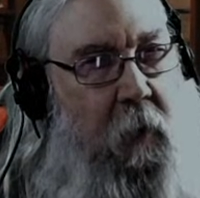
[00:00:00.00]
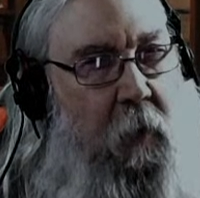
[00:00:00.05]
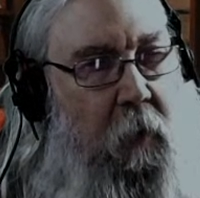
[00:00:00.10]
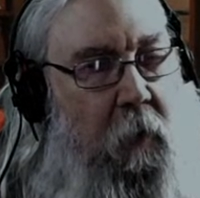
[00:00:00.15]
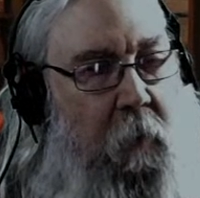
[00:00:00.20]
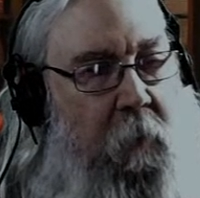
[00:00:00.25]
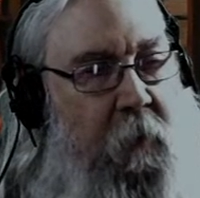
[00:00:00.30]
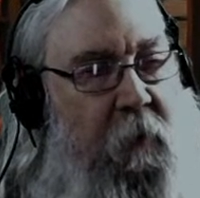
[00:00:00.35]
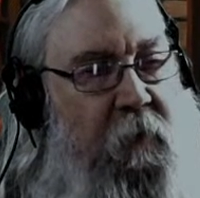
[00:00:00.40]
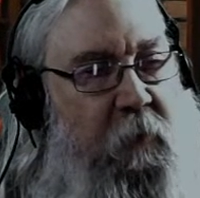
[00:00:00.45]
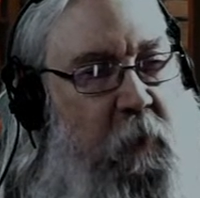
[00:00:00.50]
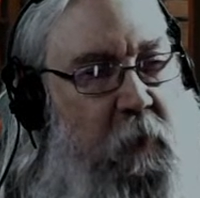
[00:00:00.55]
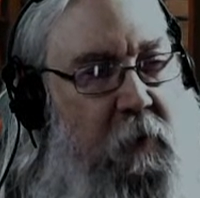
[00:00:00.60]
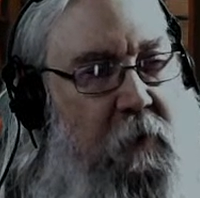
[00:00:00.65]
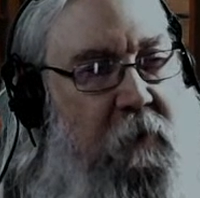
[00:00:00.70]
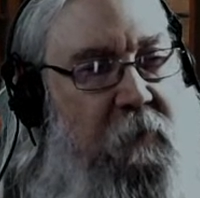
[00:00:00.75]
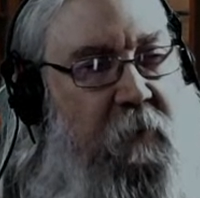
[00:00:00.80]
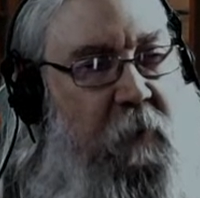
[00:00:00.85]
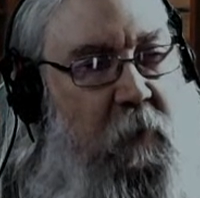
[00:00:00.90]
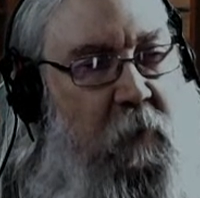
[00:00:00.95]
almost
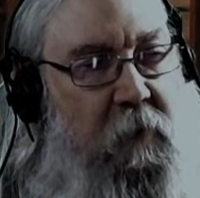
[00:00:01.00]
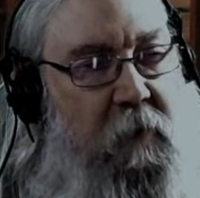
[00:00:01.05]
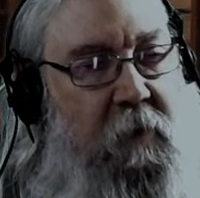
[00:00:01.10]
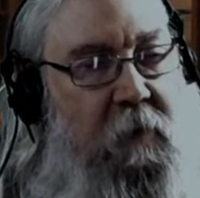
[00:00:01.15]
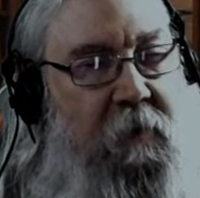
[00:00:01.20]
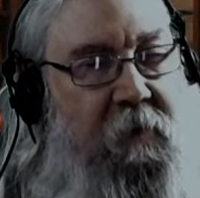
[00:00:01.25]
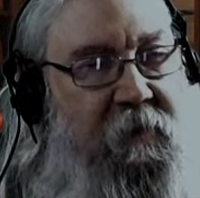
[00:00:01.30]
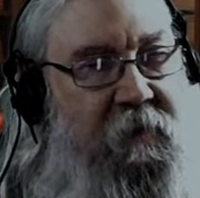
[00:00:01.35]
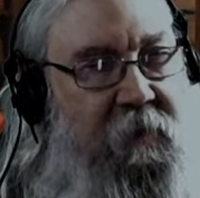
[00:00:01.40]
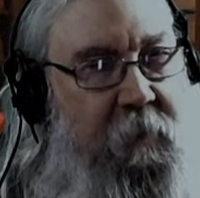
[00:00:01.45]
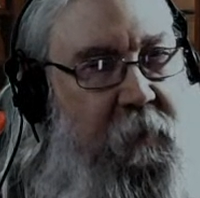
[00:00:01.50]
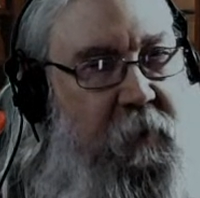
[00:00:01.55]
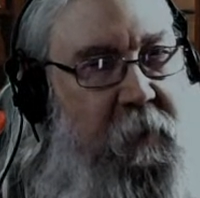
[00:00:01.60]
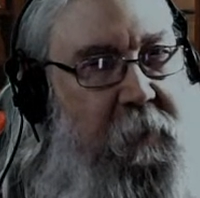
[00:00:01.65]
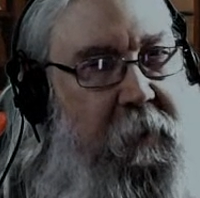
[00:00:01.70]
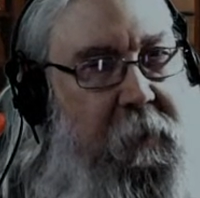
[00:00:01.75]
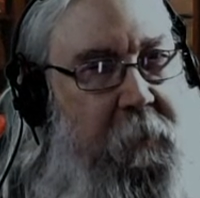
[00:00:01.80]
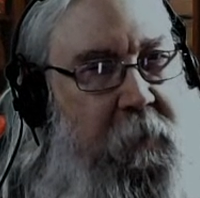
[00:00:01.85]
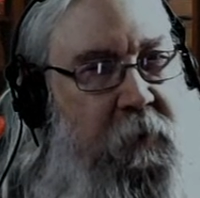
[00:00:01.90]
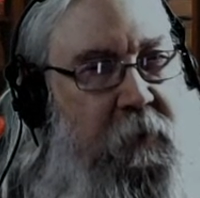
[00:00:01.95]
word for word, some of
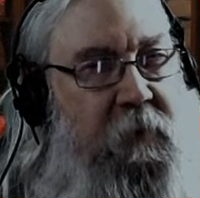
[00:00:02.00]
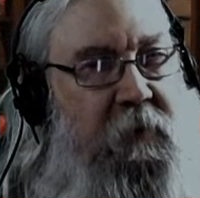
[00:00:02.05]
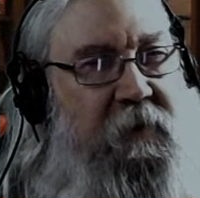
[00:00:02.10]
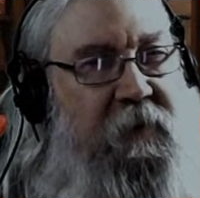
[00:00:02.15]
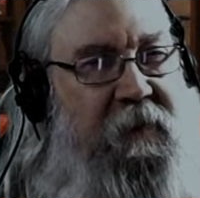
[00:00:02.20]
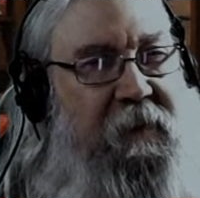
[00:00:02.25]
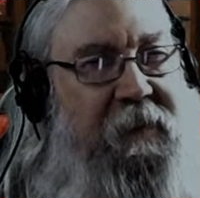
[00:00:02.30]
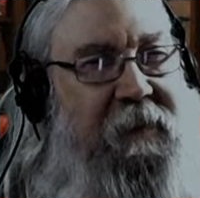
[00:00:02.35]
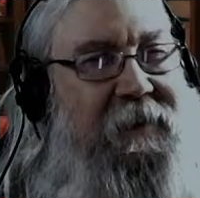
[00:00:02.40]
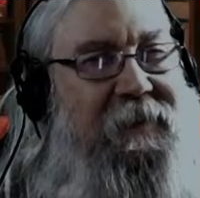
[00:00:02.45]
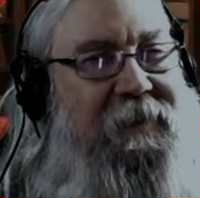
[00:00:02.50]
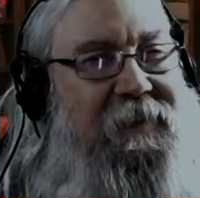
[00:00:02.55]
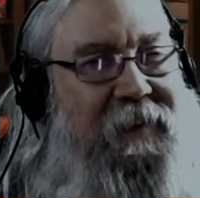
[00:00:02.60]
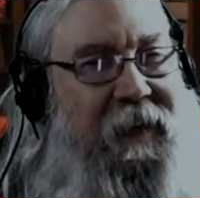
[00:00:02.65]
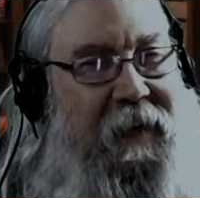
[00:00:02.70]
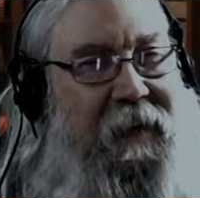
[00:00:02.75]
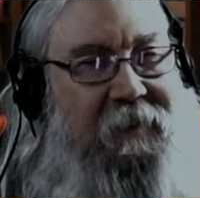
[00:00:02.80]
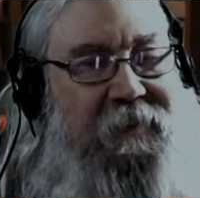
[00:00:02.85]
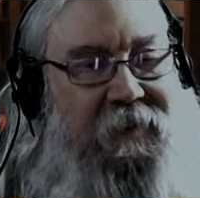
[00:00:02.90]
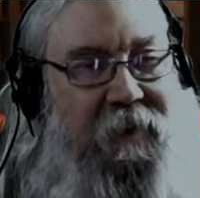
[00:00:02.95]
the people use the
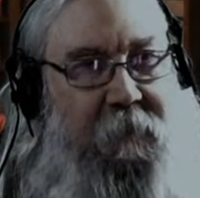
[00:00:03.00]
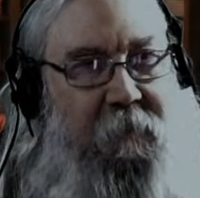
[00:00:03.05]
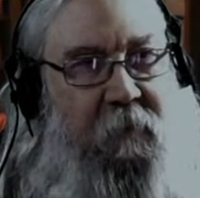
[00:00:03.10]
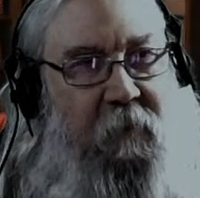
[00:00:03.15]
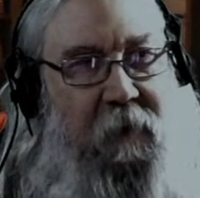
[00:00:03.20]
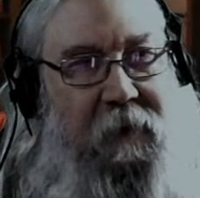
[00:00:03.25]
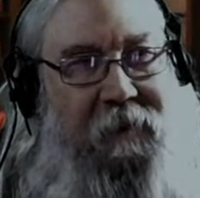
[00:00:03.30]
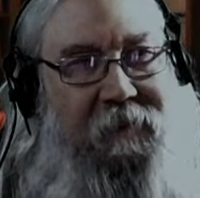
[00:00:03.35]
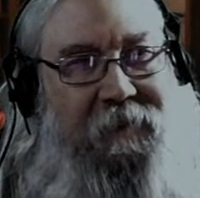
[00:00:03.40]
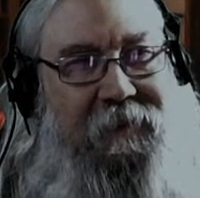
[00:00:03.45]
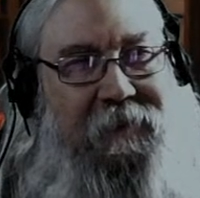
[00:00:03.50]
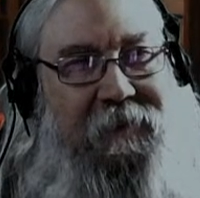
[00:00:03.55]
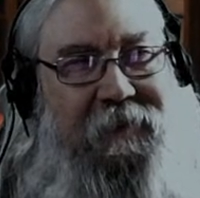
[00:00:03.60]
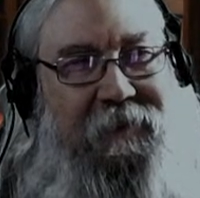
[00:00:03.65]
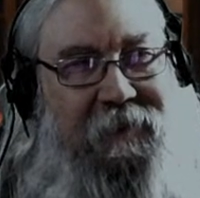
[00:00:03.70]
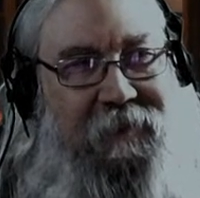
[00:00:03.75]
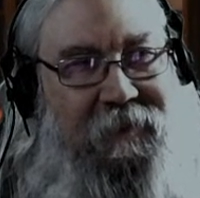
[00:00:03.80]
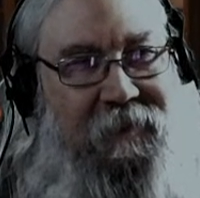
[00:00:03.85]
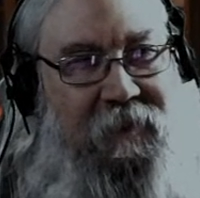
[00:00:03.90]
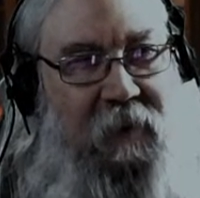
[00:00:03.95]
exact same
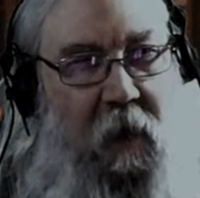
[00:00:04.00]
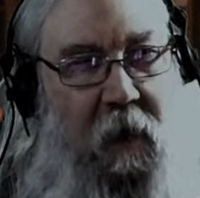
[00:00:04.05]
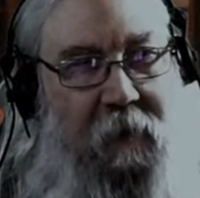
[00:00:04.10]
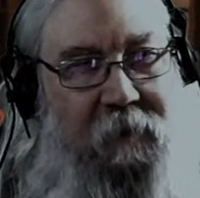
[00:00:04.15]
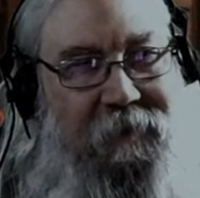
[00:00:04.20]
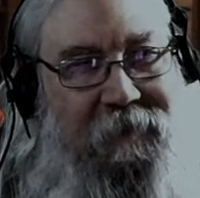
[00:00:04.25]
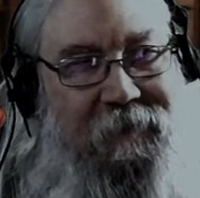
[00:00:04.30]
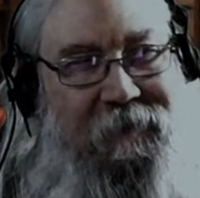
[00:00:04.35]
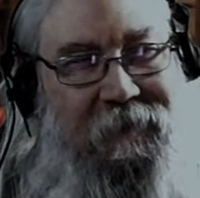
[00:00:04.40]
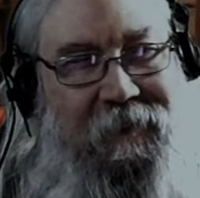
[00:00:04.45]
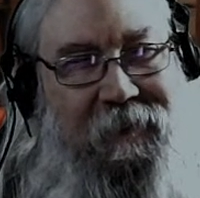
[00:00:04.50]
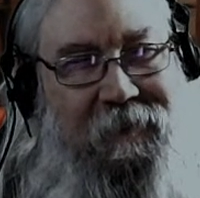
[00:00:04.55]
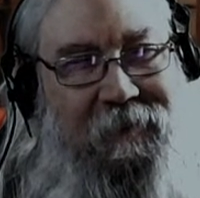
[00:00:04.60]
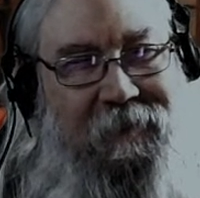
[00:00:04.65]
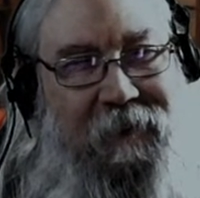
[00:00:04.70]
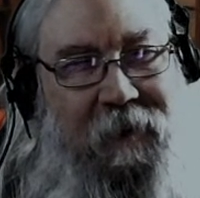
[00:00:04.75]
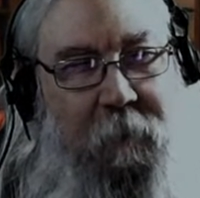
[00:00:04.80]
phrasing and thoughts and things.